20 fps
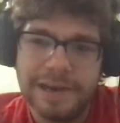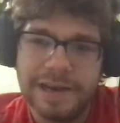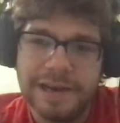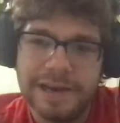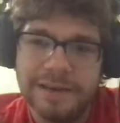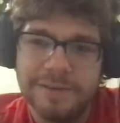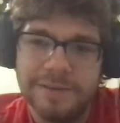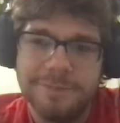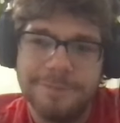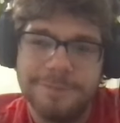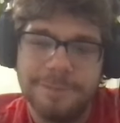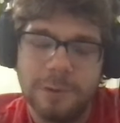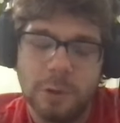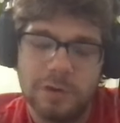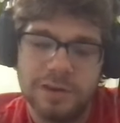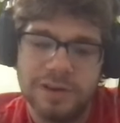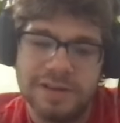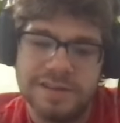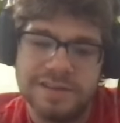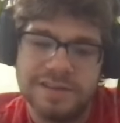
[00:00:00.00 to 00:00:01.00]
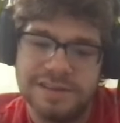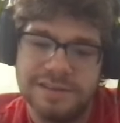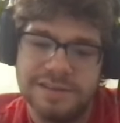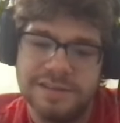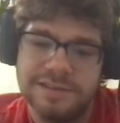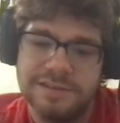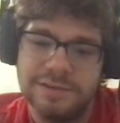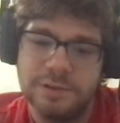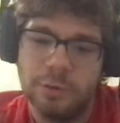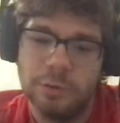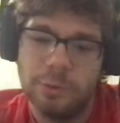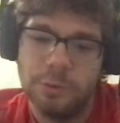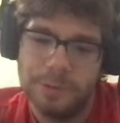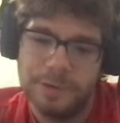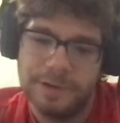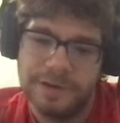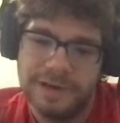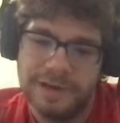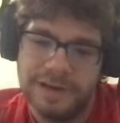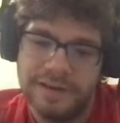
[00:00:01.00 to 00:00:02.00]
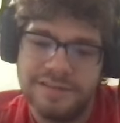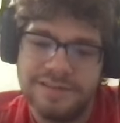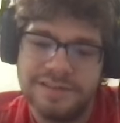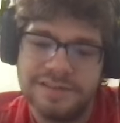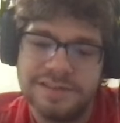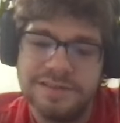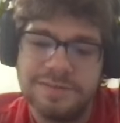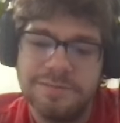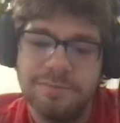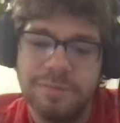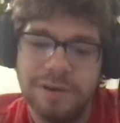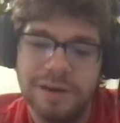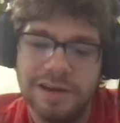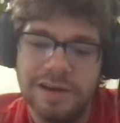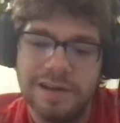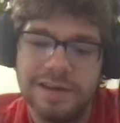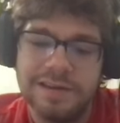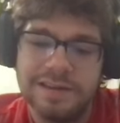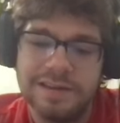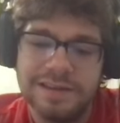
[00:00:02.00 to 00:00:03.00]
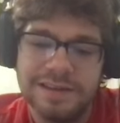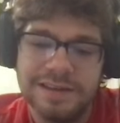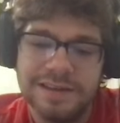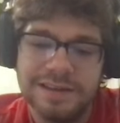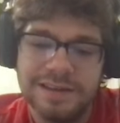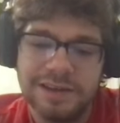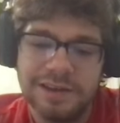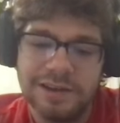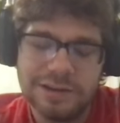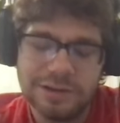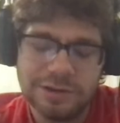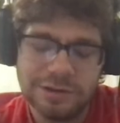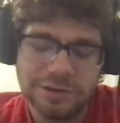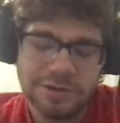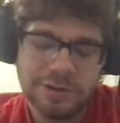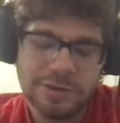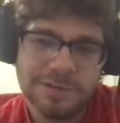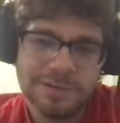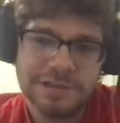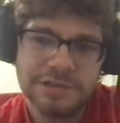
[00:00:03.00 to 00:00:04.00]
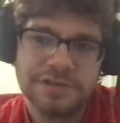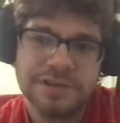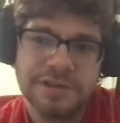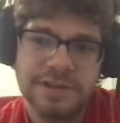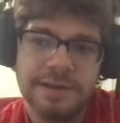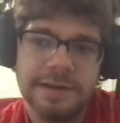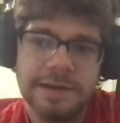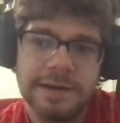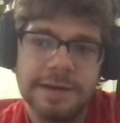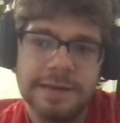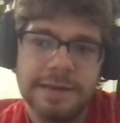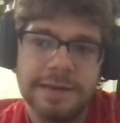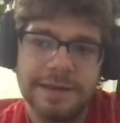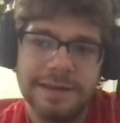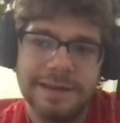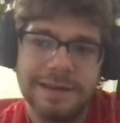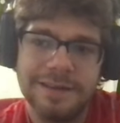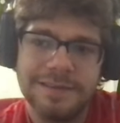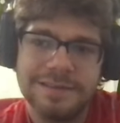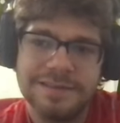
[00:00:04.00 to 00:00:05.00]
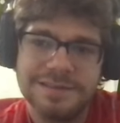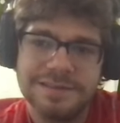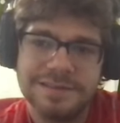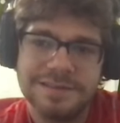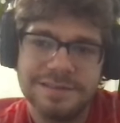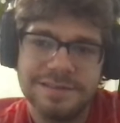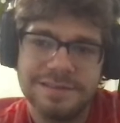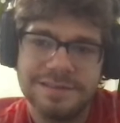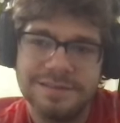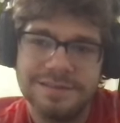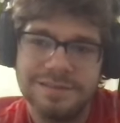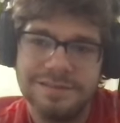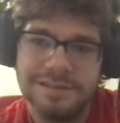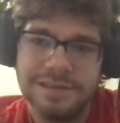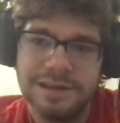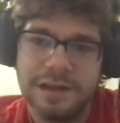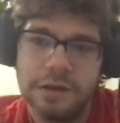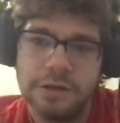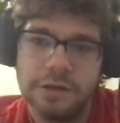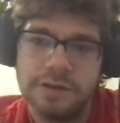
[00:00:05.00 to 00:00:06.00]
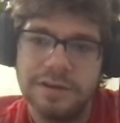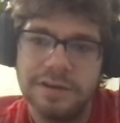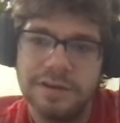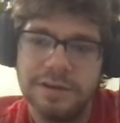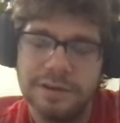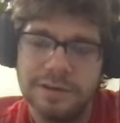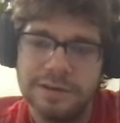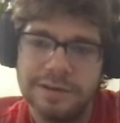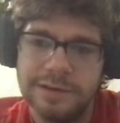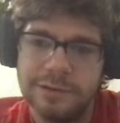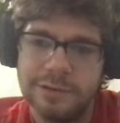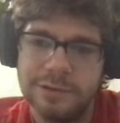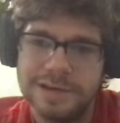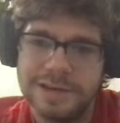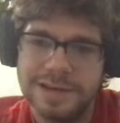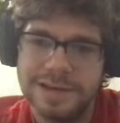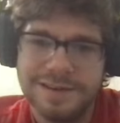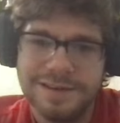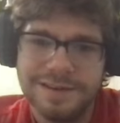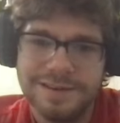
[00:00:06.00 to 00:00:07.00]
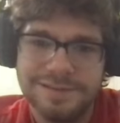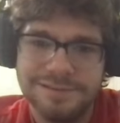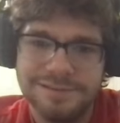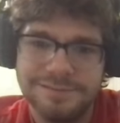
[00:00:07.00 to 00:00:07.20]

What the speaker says: main focus is organs, but are you interested in anything else other than the organ?